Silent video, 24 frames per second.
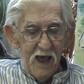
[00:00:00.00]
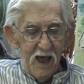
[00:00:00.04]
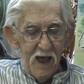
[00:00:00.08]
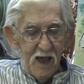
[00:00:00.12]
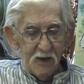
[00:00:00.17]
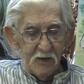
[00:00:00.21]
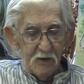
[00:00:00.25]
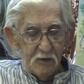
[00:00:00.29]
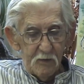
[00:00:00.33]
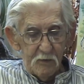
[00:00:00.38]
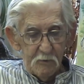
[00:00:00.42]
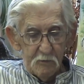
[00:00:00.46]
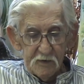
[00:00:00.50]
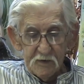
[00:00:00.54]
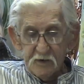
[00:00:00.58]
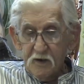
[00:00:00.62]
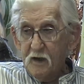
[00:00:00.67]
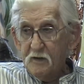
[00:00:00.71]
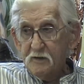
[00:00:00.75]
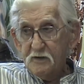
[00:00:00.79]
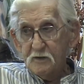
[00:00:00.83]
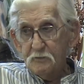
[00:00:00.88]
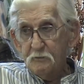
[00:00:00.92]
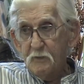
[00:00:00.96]
had,
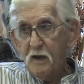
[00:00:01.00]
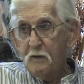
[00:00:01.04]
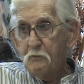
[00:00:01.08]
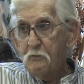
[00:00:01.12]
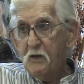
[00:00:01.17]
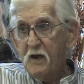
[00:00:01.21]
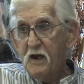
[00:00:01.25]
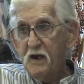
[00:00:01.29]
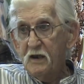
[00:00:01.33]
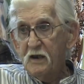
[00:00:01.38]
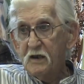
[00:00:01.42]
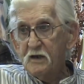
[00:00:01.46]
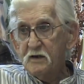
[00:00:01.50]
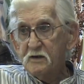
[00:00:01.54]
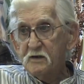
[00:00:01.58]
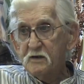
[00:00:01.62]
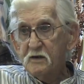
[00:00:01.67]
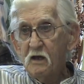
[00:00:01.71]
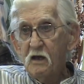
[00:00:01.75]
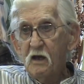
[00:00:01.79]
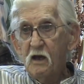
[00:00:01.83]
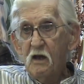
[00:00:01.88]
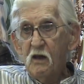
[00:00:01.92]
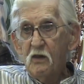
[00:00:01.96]
as my paintings,
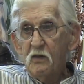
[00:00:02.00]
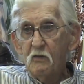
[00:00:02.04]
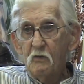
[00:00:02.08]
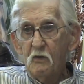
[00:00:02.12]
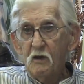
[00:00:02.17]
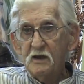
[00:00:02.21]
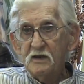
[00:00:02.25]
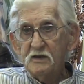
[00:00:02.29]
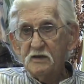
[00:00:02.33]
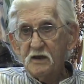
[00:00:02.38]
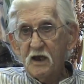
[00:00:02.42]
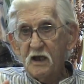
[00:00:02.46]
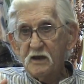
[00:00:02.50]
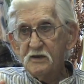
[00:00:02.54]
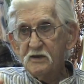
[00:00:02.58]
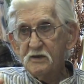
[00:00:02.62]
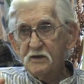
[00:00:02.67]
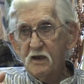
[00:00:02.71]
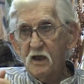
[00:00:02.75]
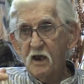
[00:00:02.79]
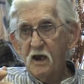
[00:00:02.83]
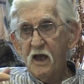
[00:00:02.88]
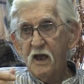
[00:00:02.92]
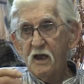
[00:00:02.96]
the ones I
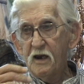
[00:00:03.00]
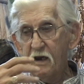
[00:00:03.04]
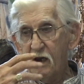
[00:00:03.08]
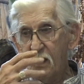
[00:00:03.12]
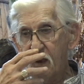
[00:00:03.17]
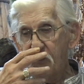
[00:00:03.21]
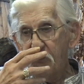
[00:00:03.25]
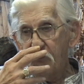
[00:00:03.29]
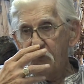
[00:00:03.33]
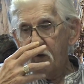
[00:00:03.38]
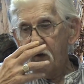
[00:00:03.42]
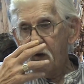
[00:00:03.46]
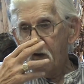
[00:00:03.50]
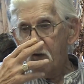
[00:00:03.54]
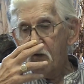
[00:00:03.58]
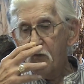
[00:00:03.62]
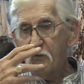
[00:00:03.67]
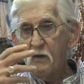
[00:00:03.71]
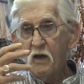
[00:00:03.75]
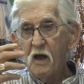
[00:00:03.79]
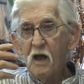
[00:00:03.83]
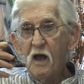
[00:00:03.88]
still had left here,